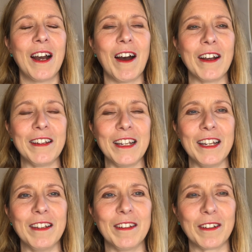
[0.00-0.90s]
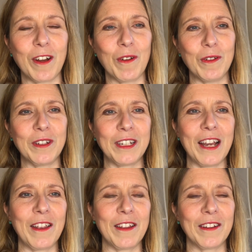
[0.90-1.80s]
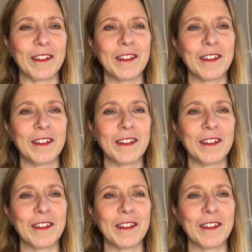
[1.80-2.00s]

ideas go together.